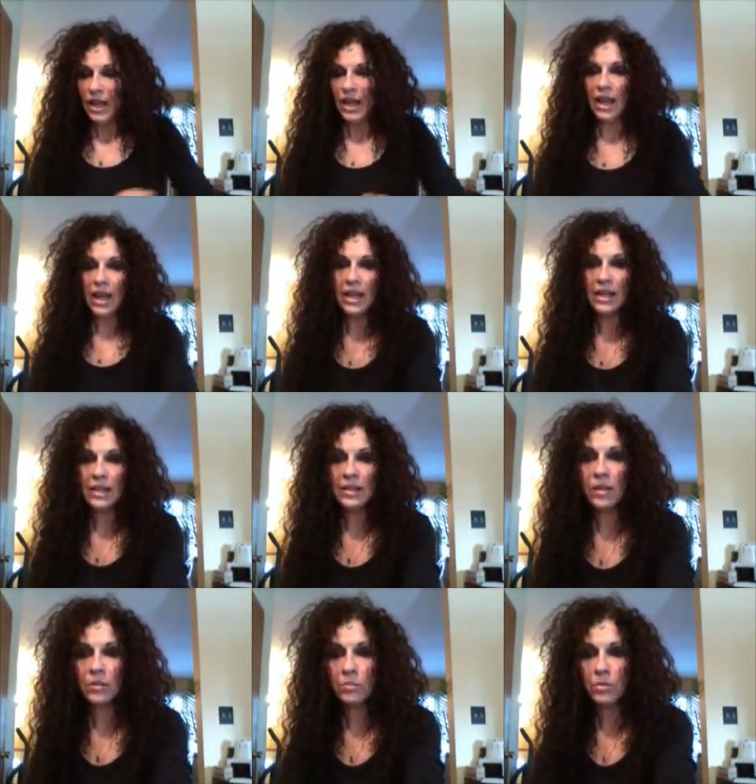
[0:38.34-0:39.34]

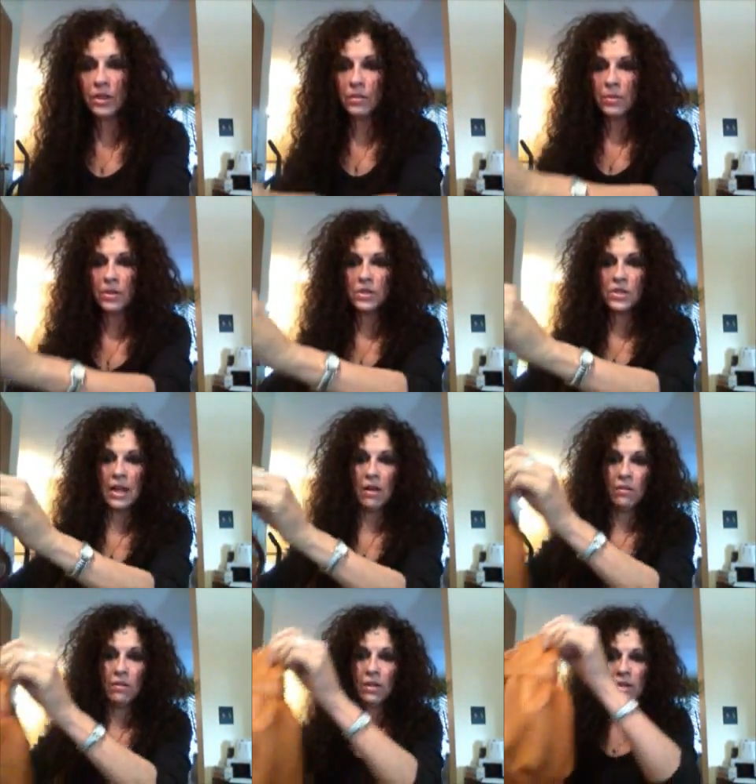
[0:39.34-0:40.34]
And bring the purse
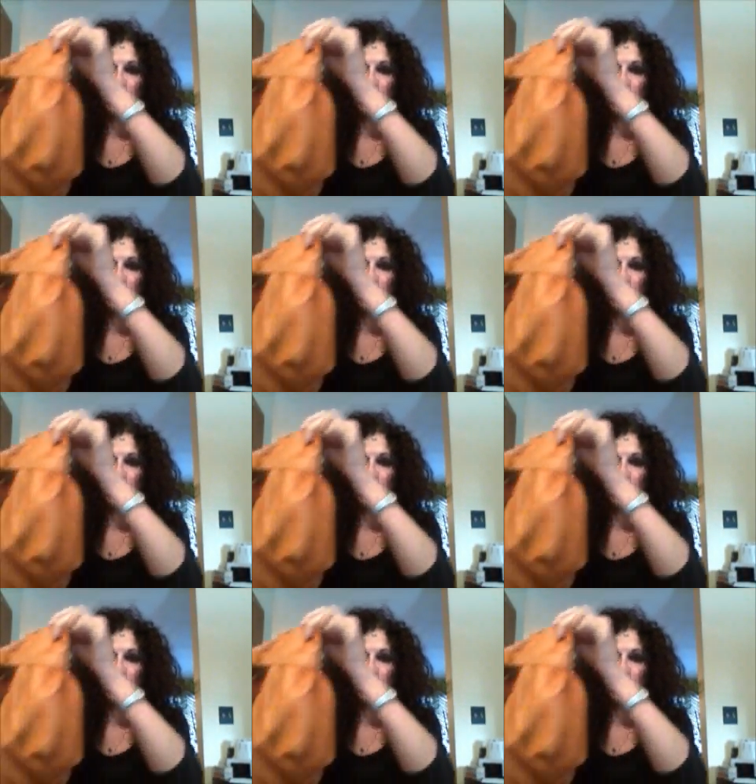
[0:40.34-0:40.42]
out.